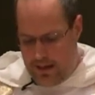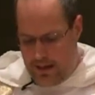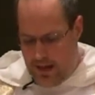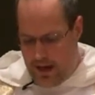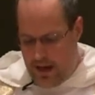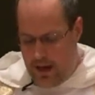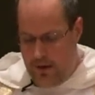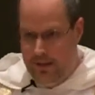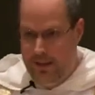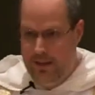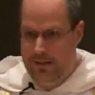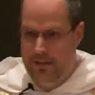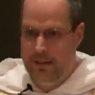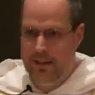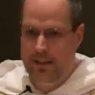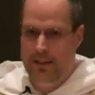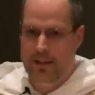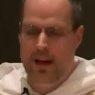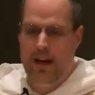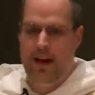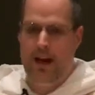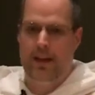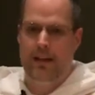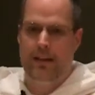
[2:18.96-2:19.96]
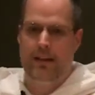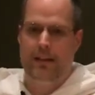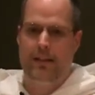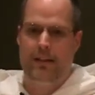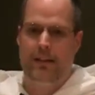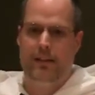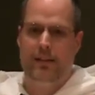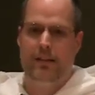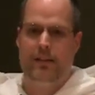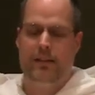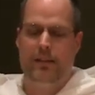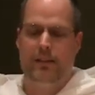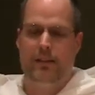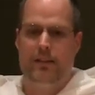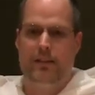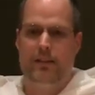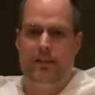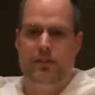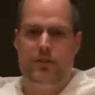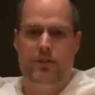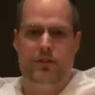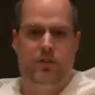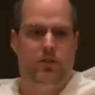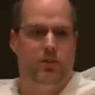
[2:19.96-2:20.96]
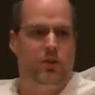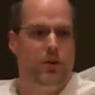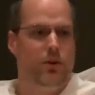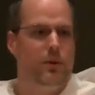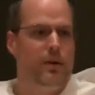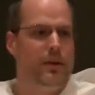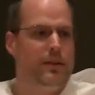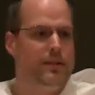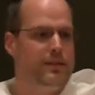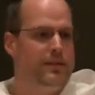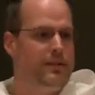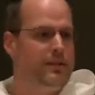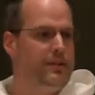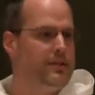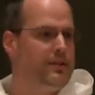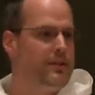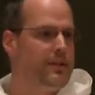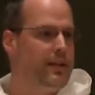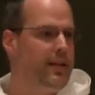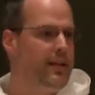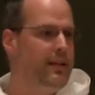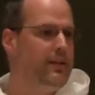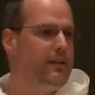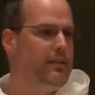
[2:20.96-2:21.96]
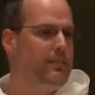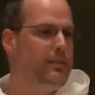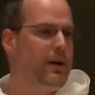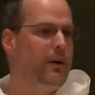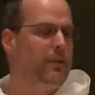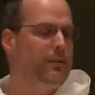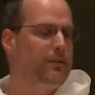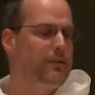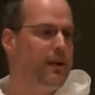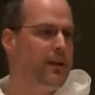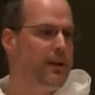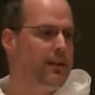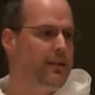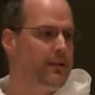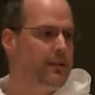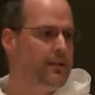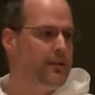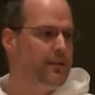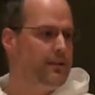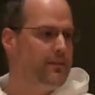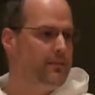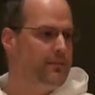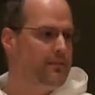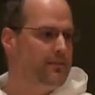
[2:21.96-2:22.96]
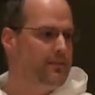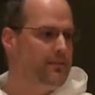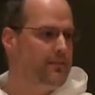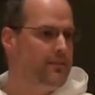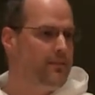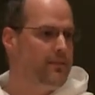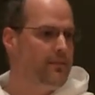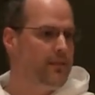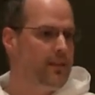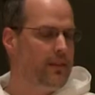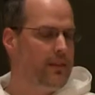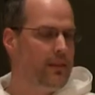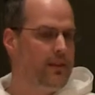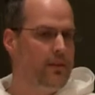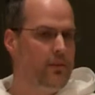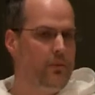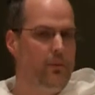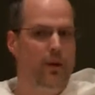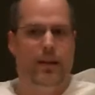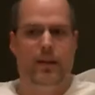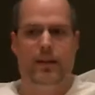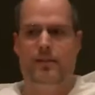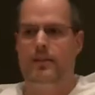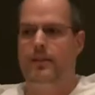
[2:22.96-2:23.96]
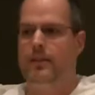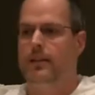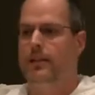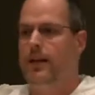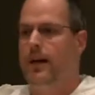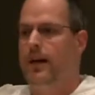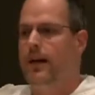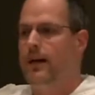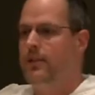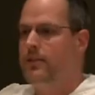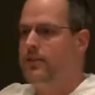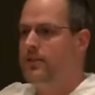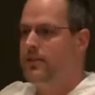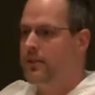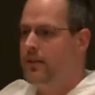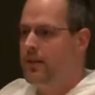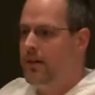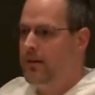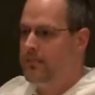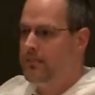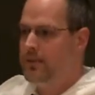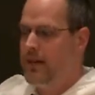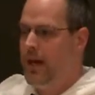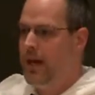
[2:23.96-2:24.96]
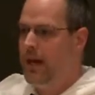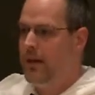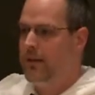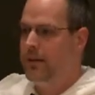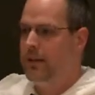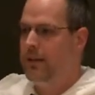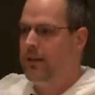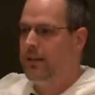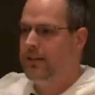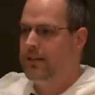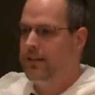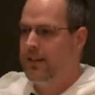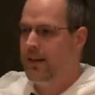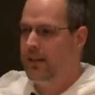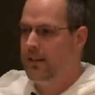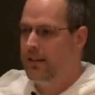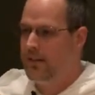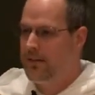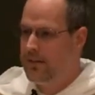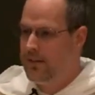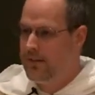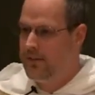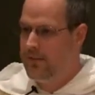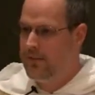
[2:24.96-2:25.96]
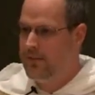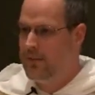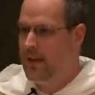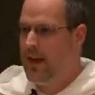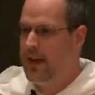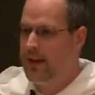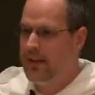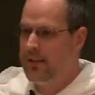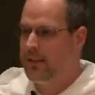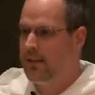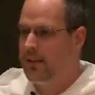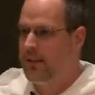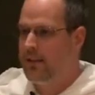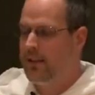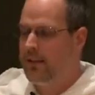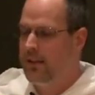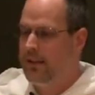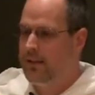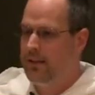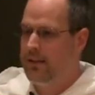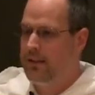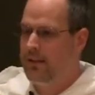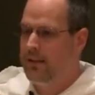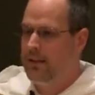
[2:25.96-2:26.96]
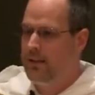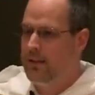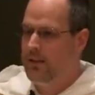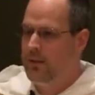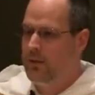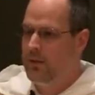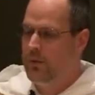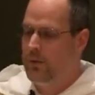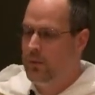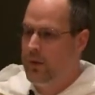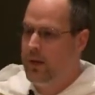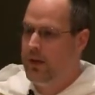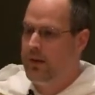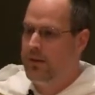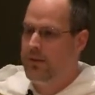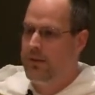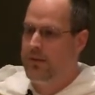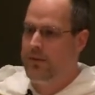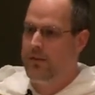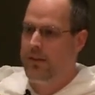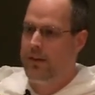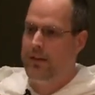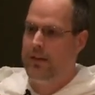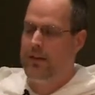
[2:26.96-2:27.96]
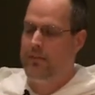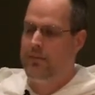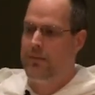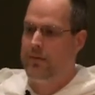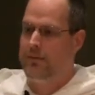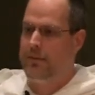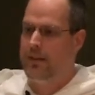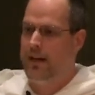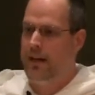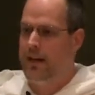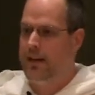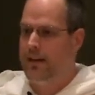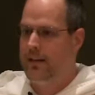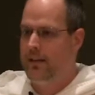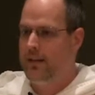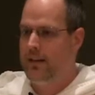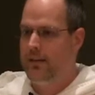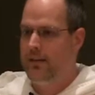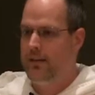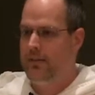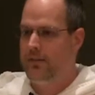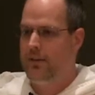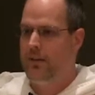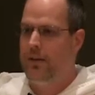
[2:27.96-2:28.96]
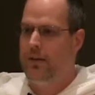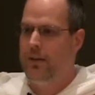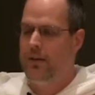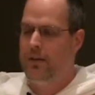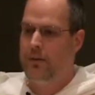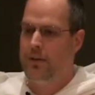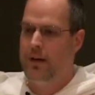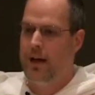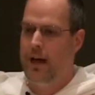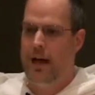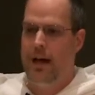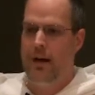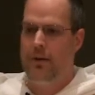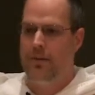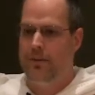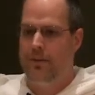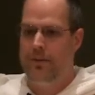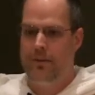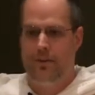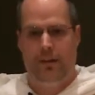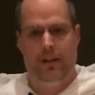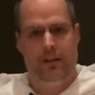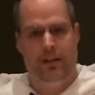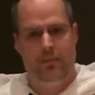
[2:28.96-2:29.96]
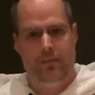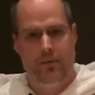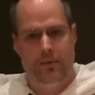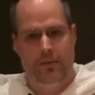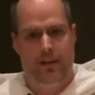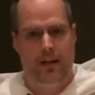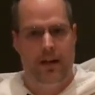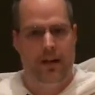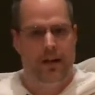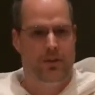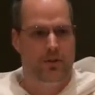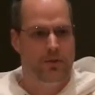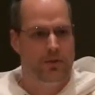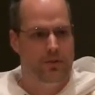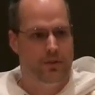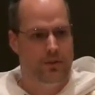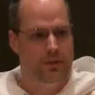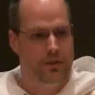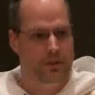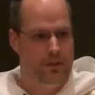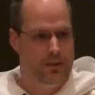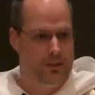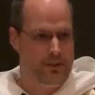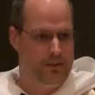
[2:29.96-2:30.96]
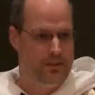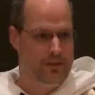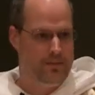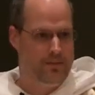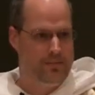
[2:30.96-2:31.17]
How doesn't God just show us this kingdom outright? Why doesn't God just come down and tell us exactly where this kingdom of God is, or how this kingdom of God should look?